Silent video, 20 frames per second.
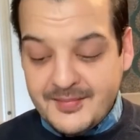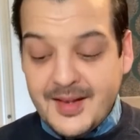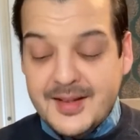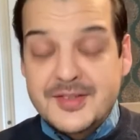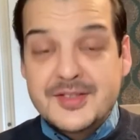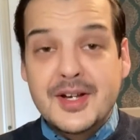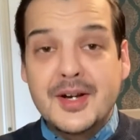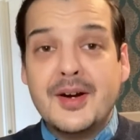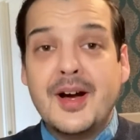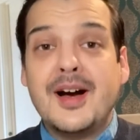
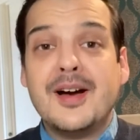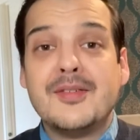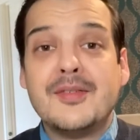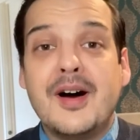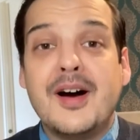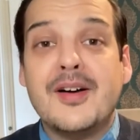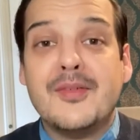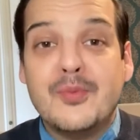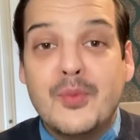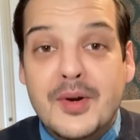So
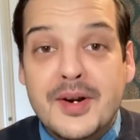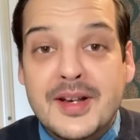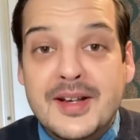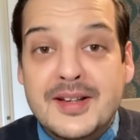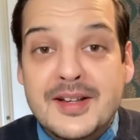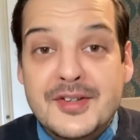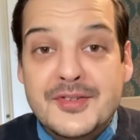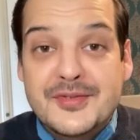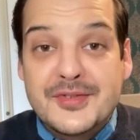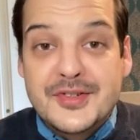I've wanted
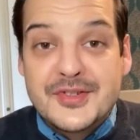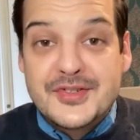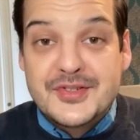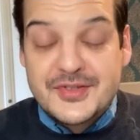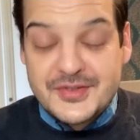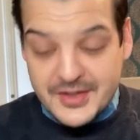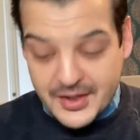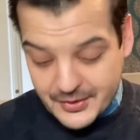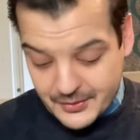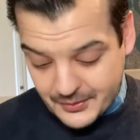this for
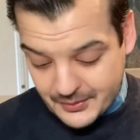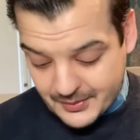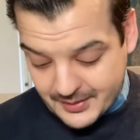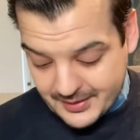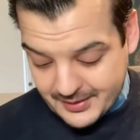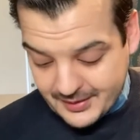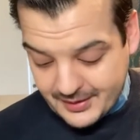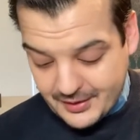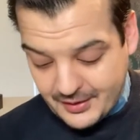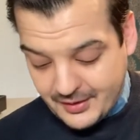so
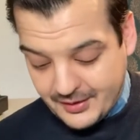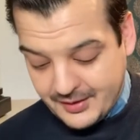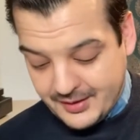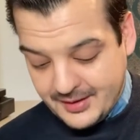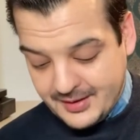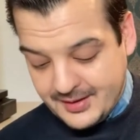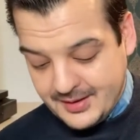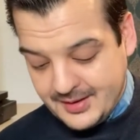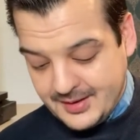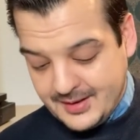long.
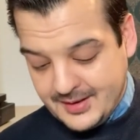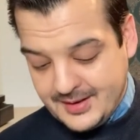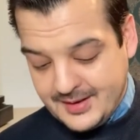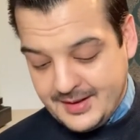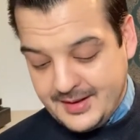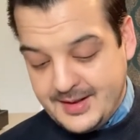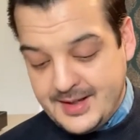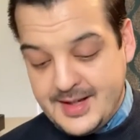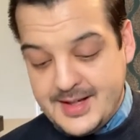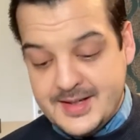
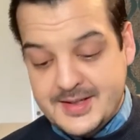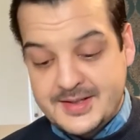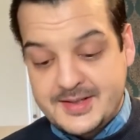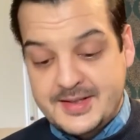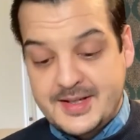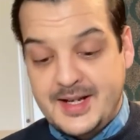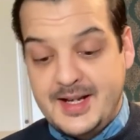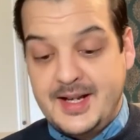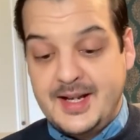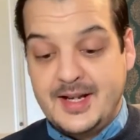This
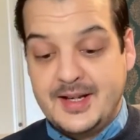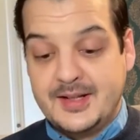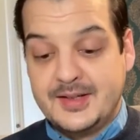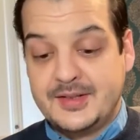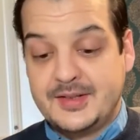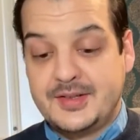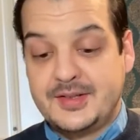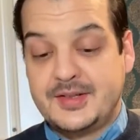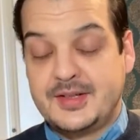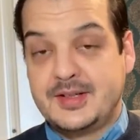
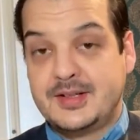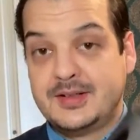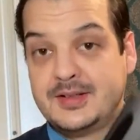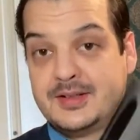is